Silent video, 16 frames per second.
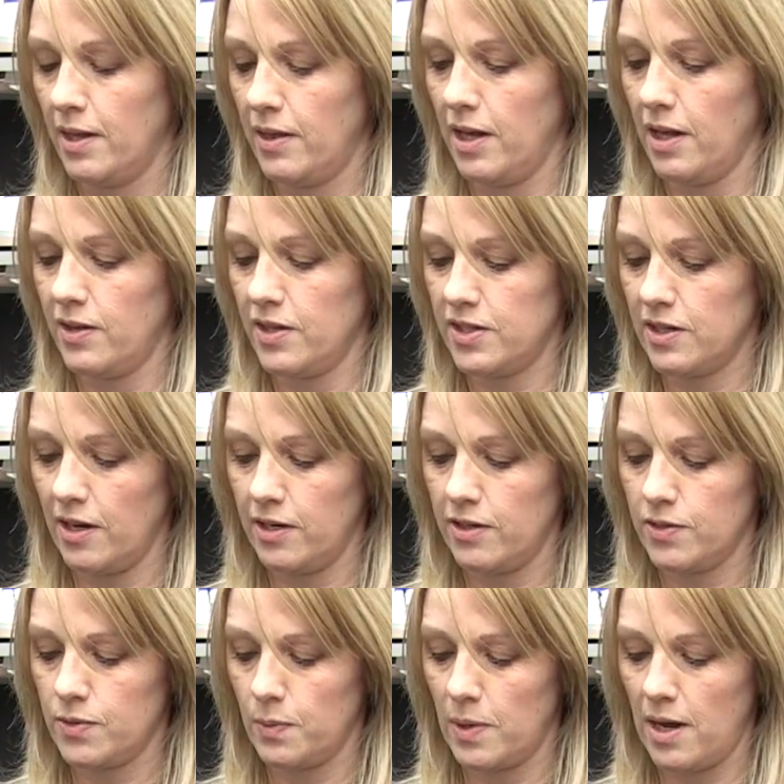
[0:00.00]
the other
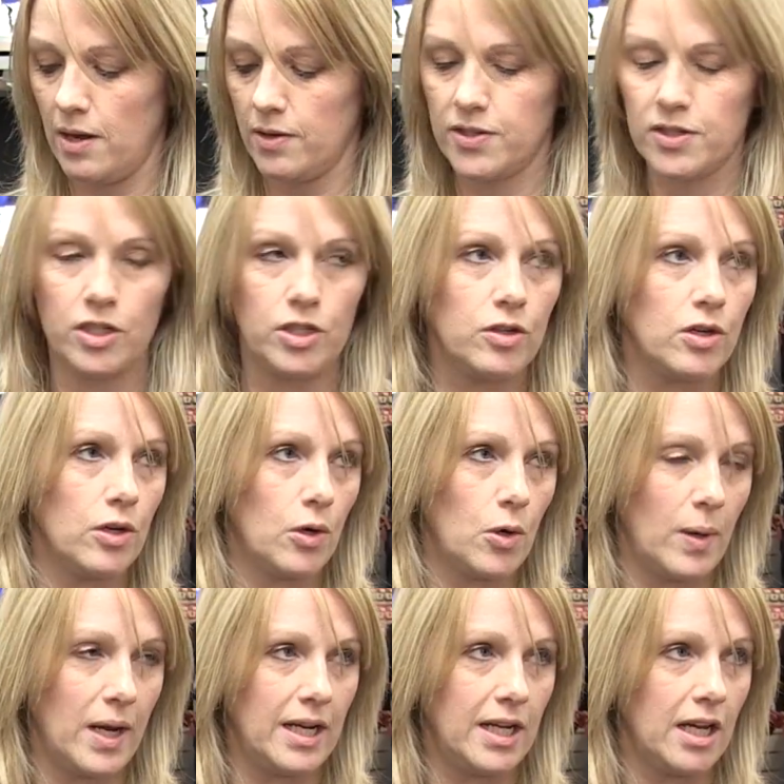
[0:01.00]
side as well, so you can
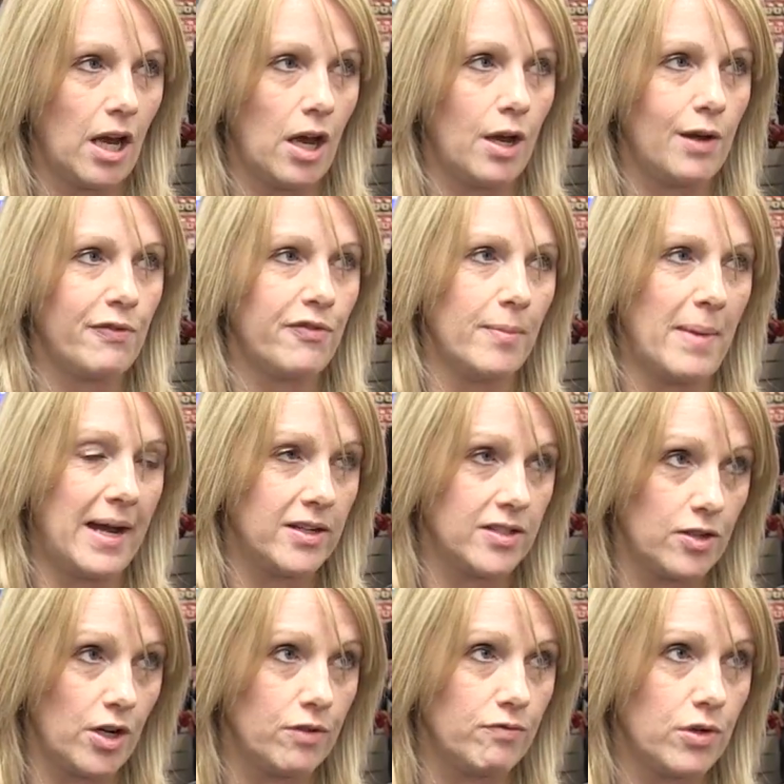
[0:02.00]
quickly go from
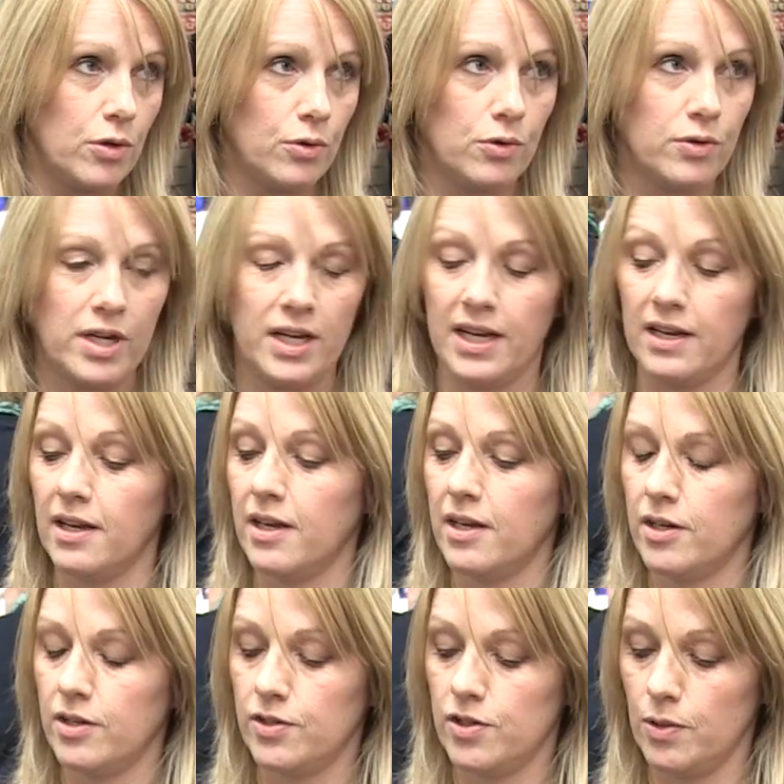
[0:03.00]
outside recording
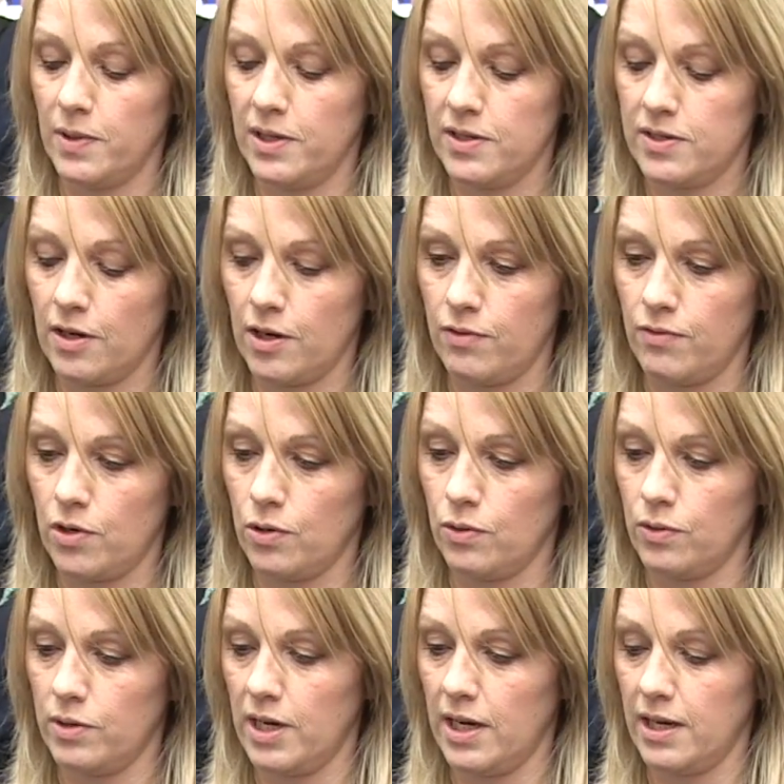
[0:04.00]
to inside
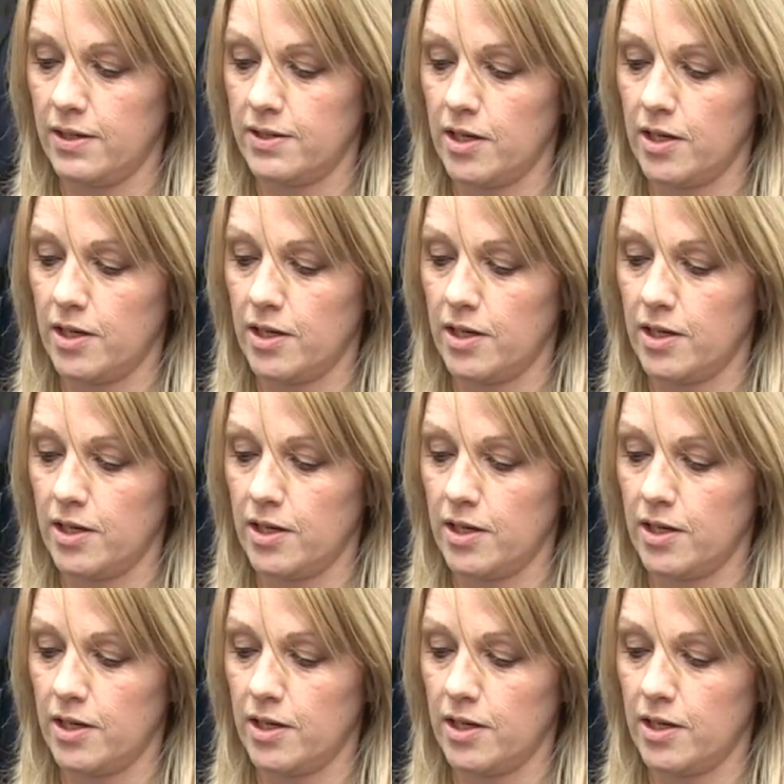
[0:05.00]
recording.